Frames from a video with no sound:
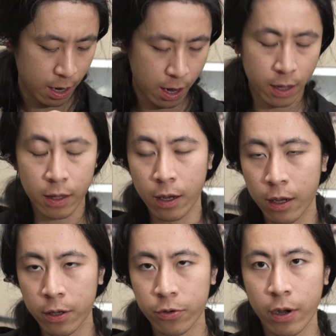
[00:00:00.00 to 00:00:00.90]
And
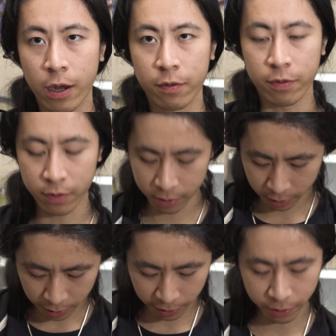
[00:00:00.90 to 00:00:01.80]
then you have,
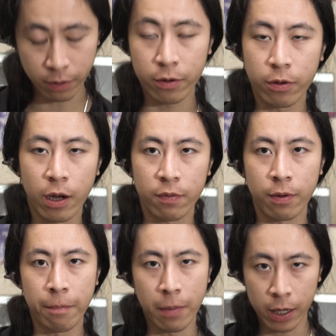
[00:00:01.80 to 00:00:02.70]
there you go, you have
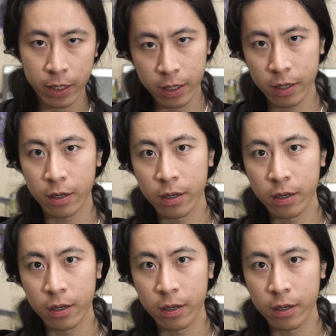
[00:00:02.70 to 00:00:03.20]
a mic.